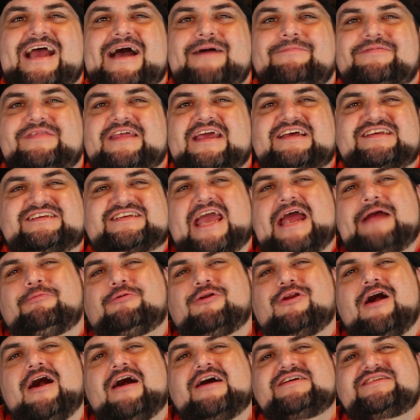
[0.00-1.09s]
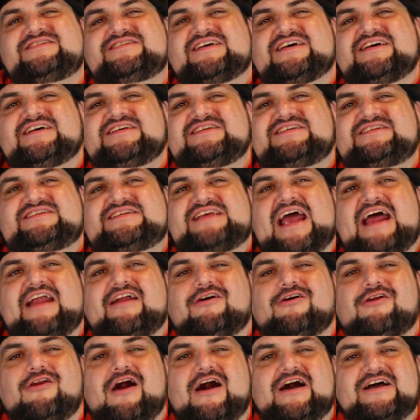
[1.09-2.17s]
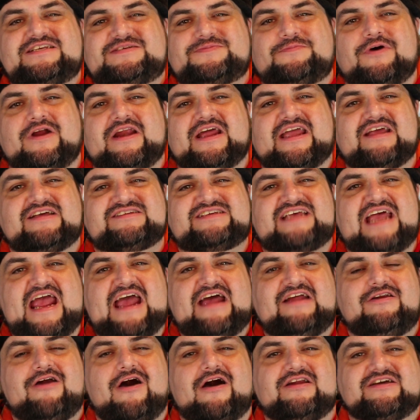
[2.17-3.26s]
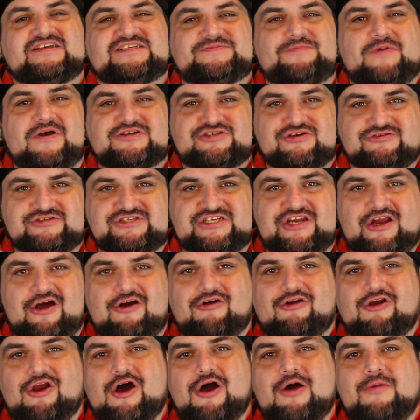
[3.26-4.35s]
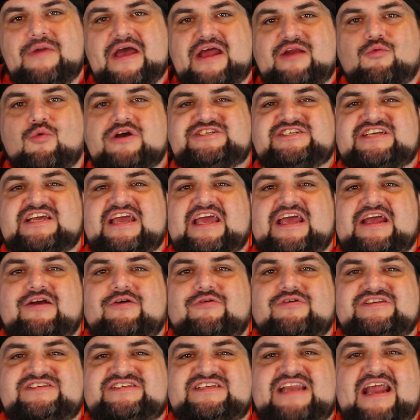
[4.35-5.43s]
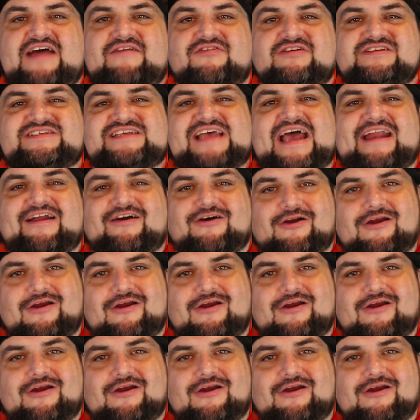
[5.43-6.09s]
Yep, the escape clause is Santa Claus putting his hand on a special snow globe and wishing he was never Santa